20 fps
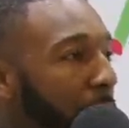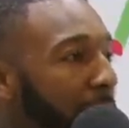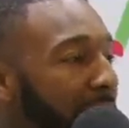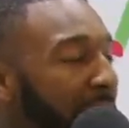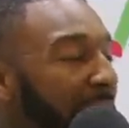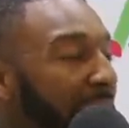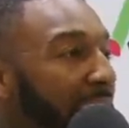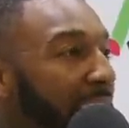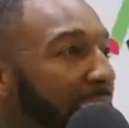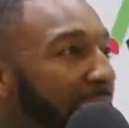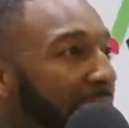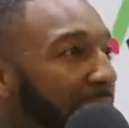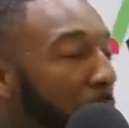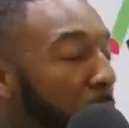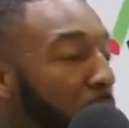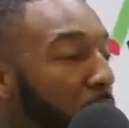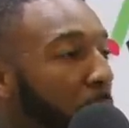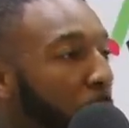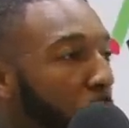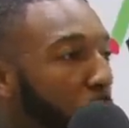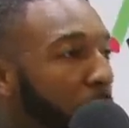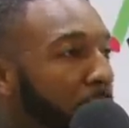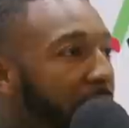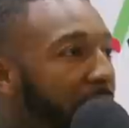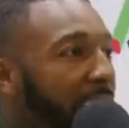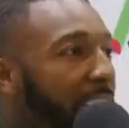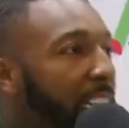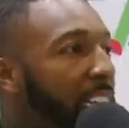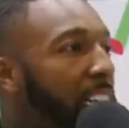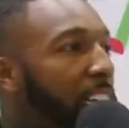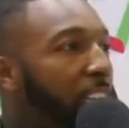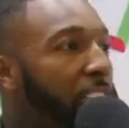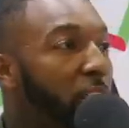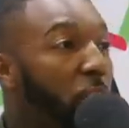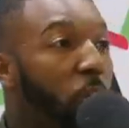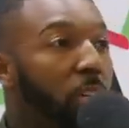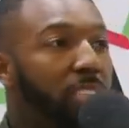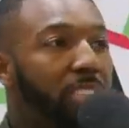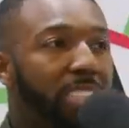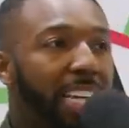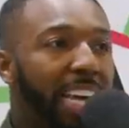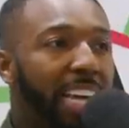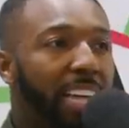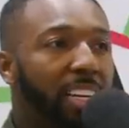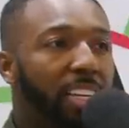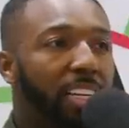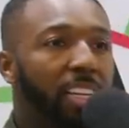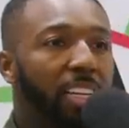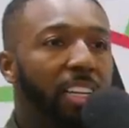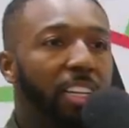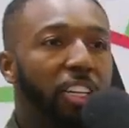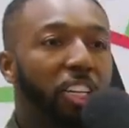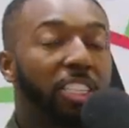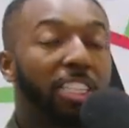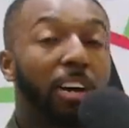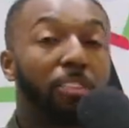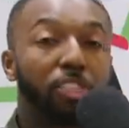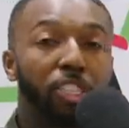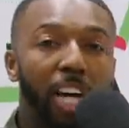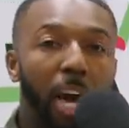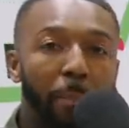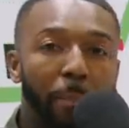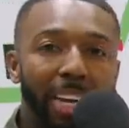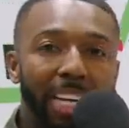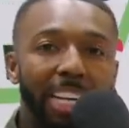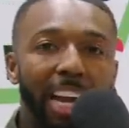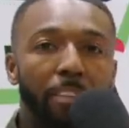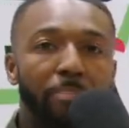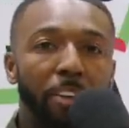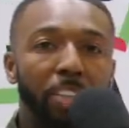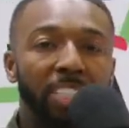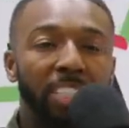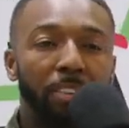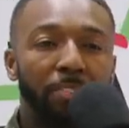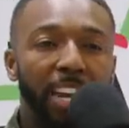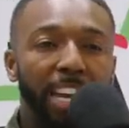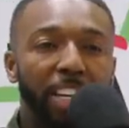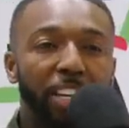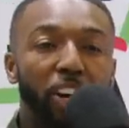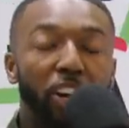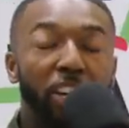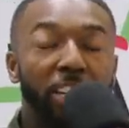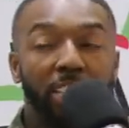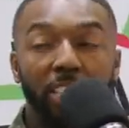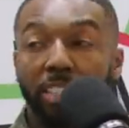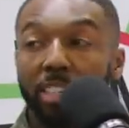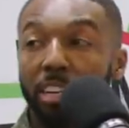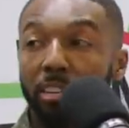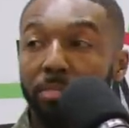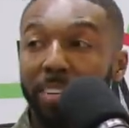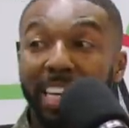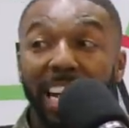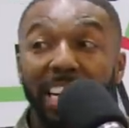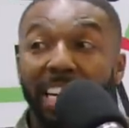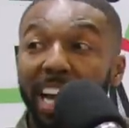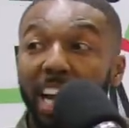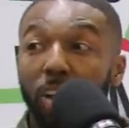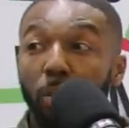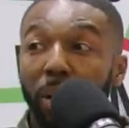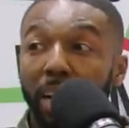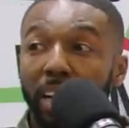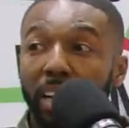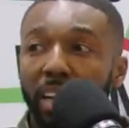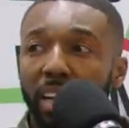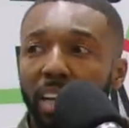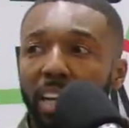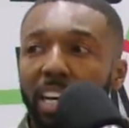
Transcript: that it comes to the point that you could take yourself shopping and not feel as if like you're hurting yourself in any kind of way.